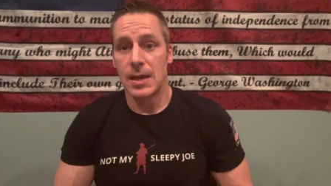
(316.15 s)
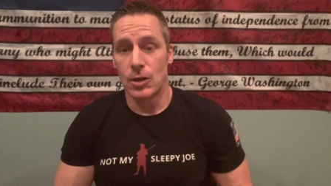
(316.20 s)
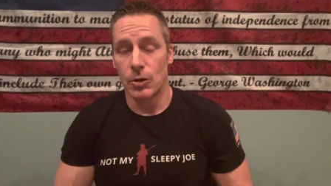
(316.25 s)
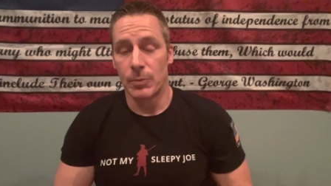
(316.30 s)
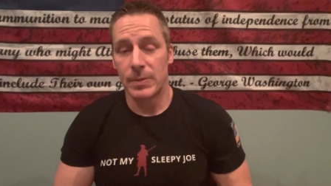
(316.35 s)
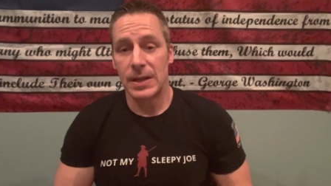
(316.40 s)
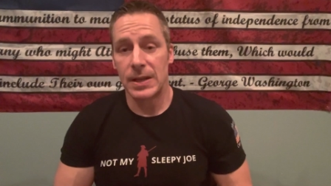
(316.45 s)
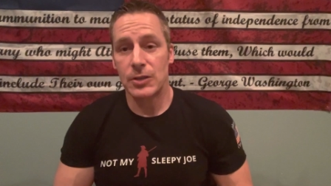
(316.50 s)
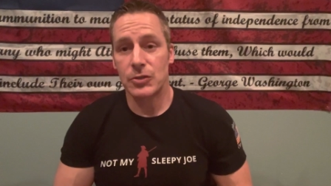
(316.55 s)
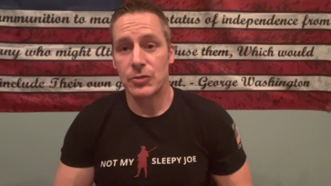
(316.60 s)

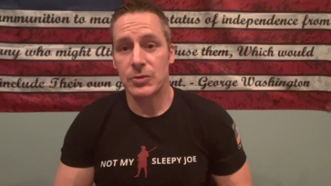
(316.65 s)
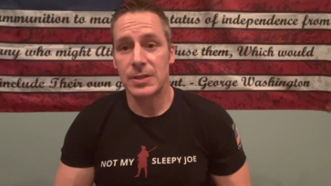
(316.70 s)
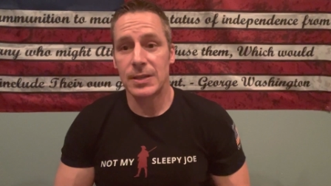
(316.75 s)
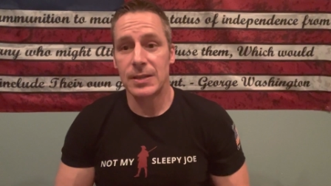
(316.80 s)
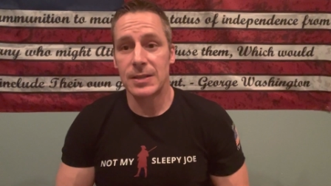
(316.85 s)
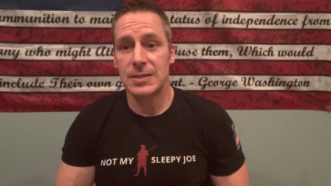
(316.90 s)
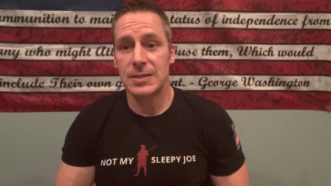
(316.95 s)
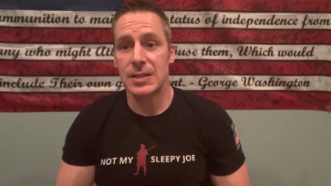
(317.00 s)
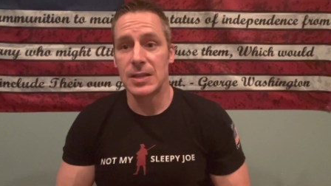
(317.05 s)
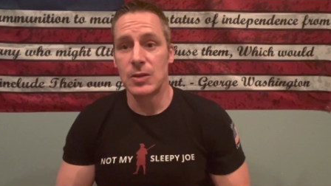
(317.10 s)
It'll be
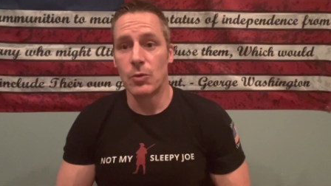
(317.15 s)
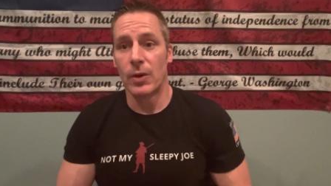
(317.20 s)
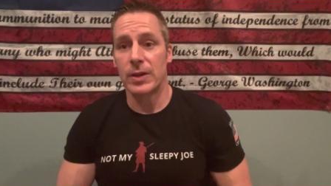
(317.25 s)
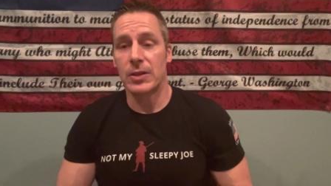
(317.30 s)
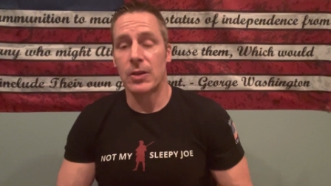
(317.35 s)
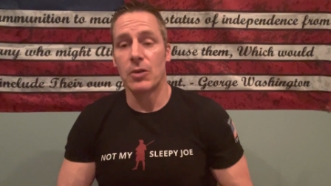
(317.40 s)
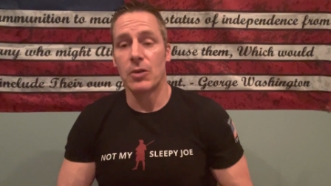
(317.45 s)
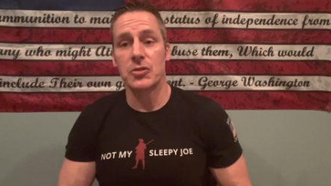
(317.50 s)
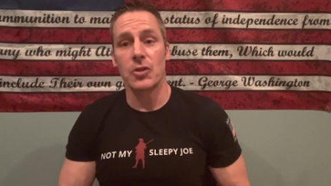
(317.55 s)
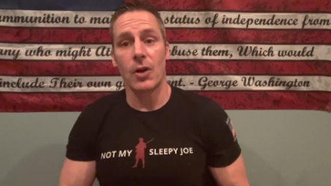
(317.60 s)
interesting to see
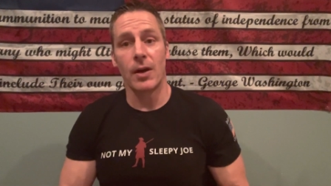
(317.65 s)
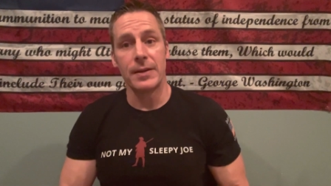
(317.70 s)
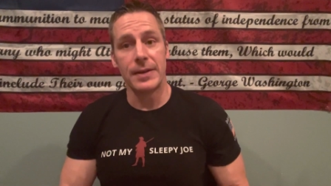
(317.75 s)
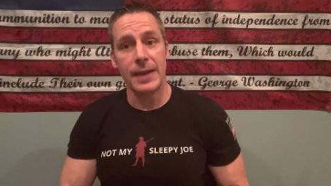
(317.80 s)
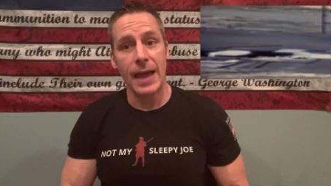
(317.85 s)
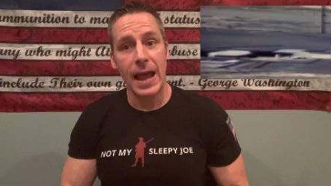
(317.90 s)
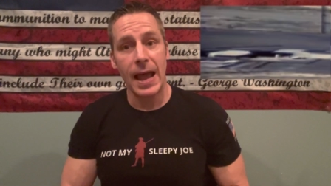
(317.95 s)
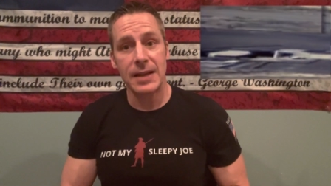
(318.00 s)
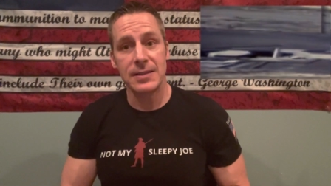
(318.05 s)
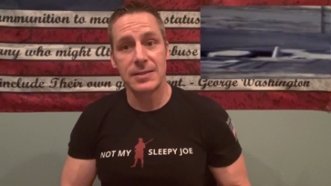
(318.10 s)
what goes
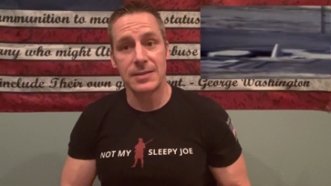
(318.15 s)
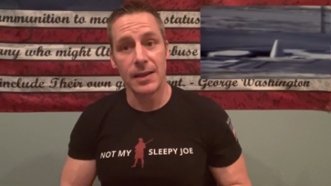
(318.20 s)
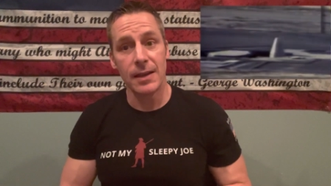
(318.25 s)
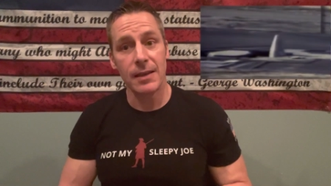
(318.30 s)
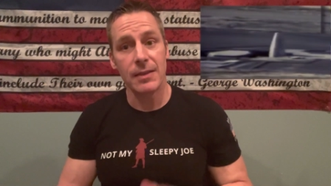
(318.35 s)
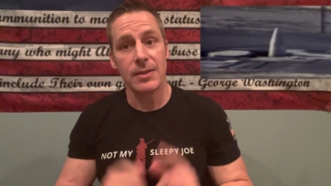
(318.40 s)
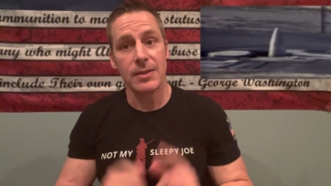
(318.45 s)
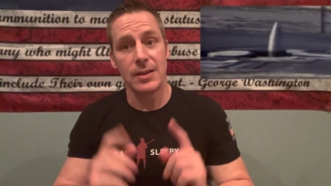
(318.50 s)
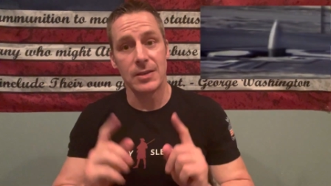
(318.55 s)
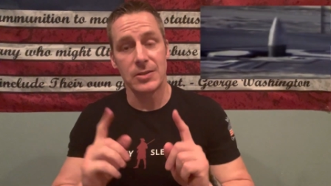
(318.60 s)
on next
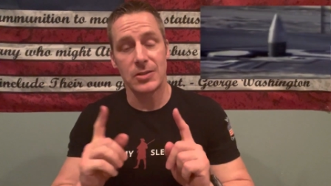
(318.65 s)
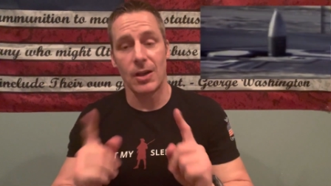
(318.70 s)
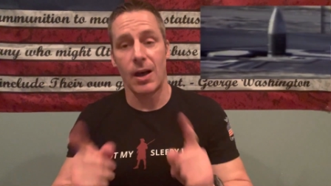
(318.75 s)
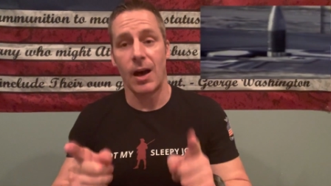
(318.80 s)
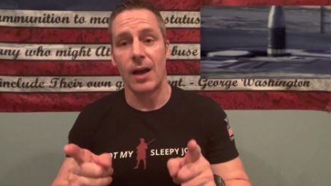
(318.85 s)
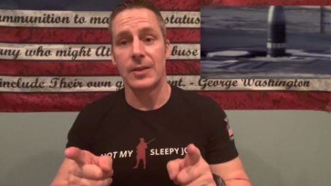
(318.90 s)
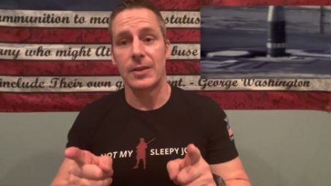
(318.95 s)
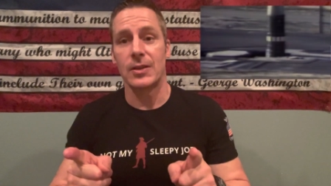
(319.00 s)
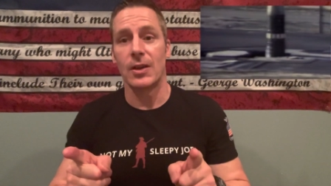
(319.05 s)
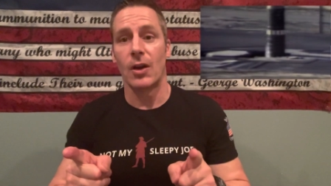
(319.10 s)
in this
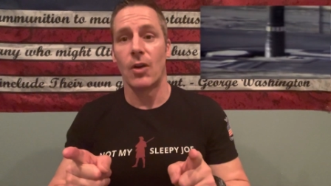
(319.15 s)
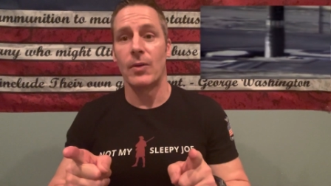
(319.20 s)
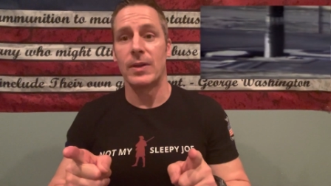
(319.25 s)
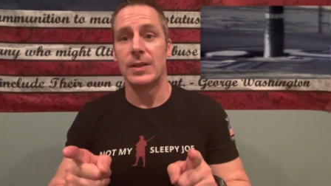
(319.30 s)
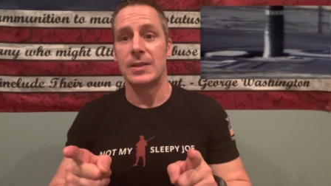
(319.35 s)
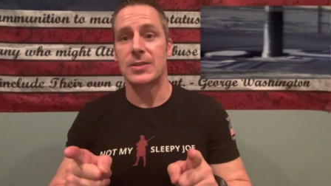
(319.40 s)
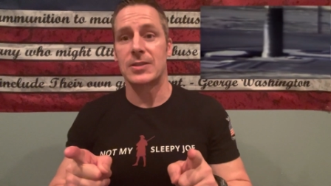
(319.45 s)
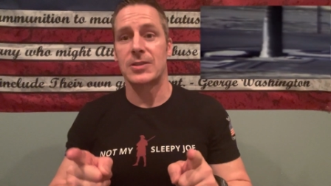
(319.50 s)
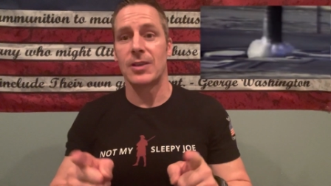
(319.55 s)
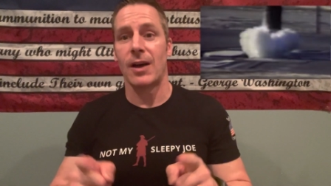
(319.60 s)

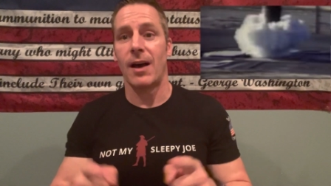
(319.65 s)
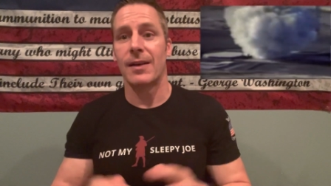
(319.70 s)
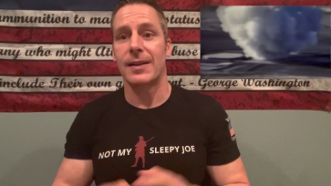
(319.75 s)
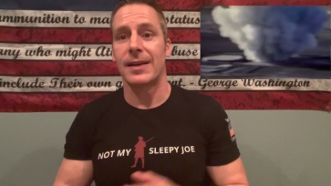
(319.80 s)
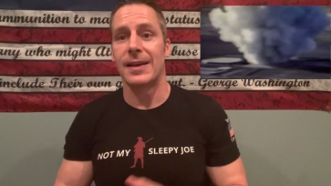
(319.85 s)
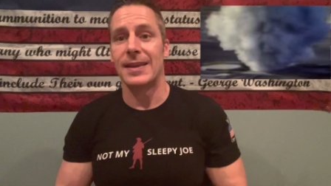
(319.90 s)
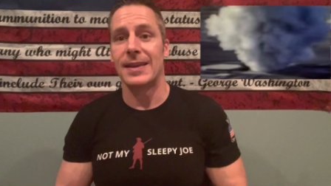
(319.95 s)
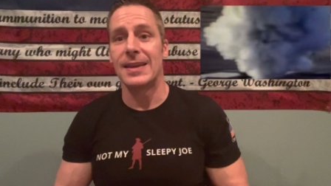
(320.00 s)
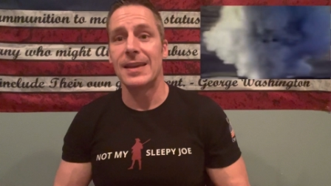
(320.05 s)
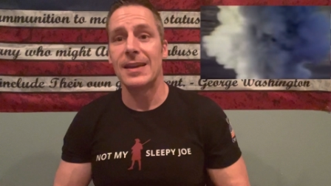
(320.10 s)
ongoing
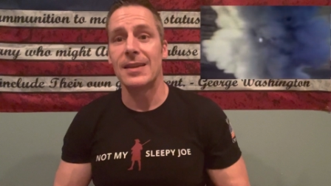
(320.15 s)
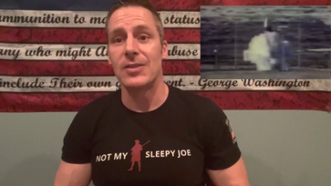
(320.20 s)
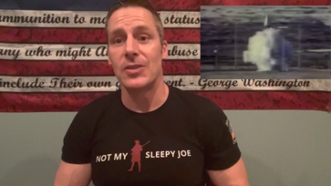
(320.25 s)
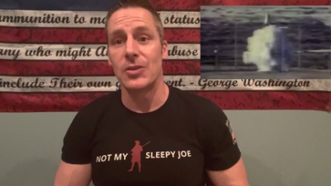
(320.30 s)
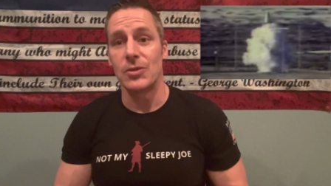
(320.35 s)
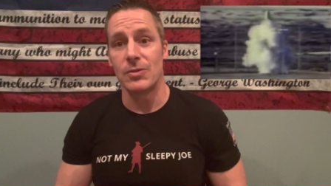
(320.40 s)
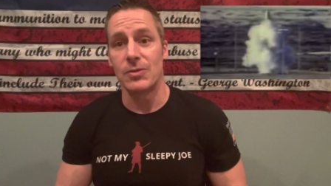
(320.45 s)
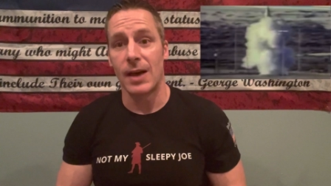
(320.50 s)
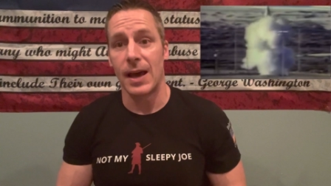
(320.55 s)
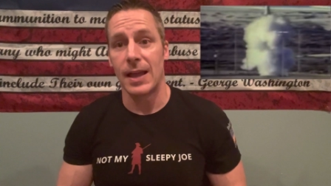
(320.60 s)
saga in
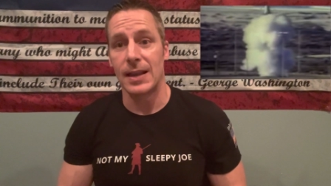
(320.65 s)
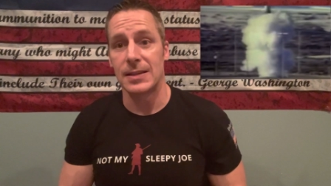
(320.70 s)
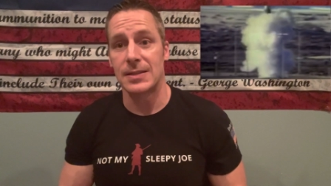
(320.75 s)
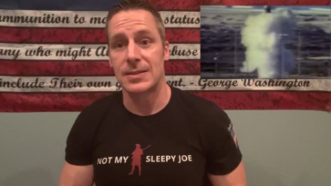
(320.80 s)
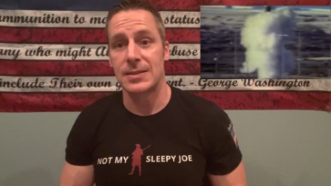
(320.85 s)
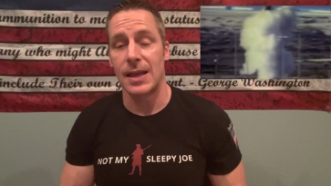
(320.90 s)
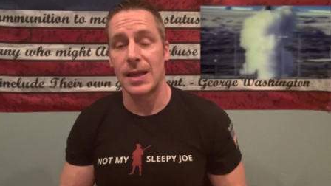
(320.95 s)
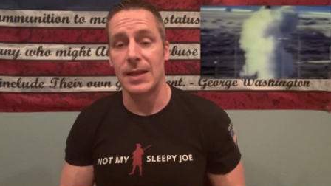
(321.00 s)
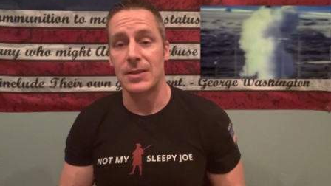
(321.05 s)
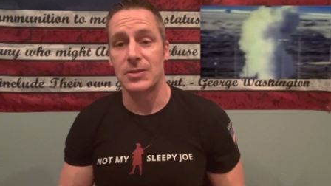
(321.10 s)
the United
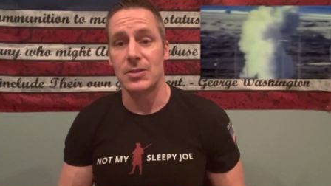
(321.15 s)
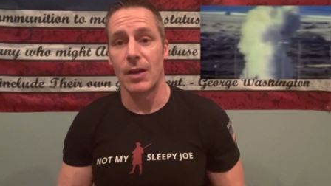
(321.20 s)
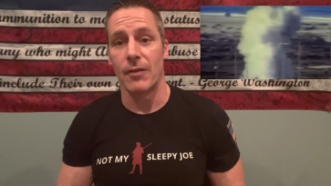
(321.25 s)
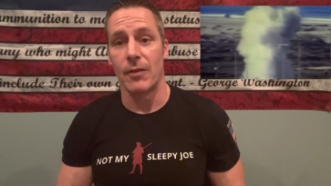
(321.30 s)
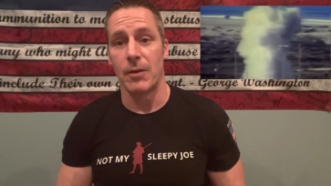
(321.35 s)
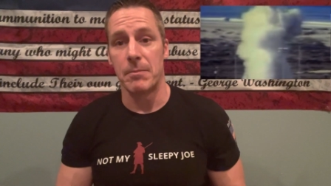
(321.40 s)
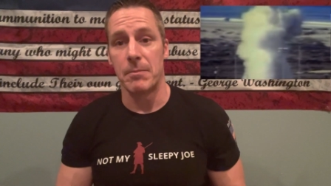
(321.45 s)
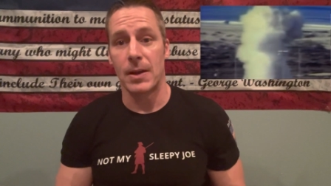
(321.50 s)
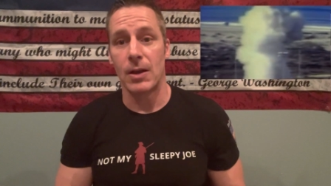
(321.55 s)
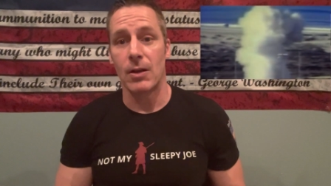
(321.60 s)
States
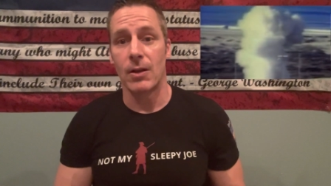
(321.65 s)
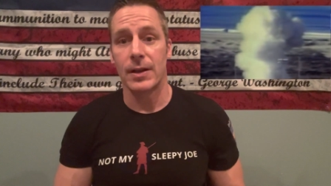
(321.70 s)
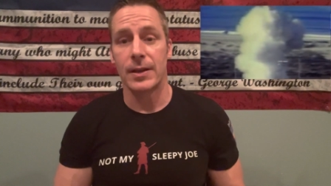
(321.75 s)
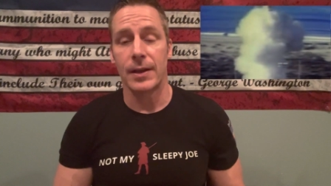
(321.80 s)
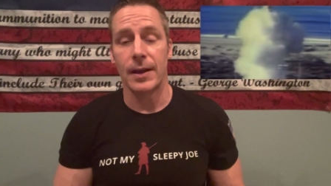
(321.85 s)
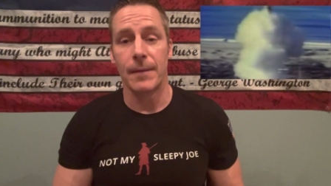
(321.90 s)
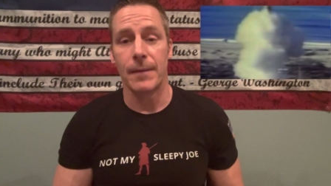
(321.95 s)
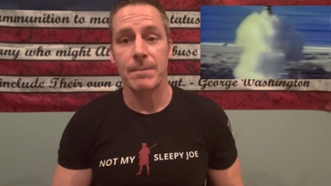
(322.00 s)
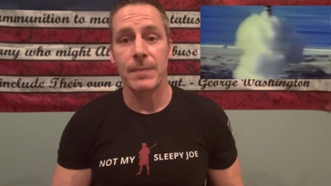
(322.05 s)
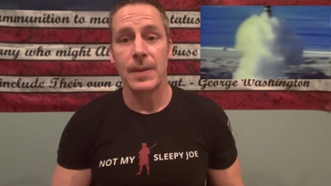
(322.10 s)
of
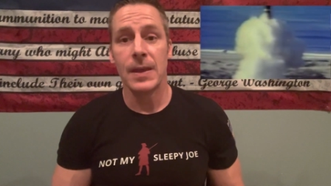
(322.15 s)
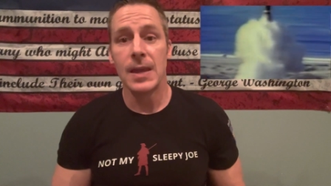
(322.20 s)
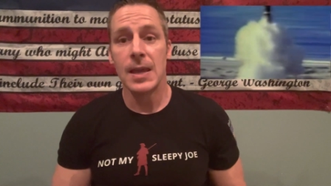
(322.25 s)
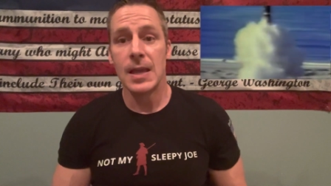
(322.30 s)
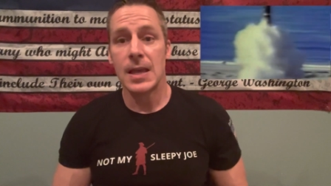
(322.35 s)
America.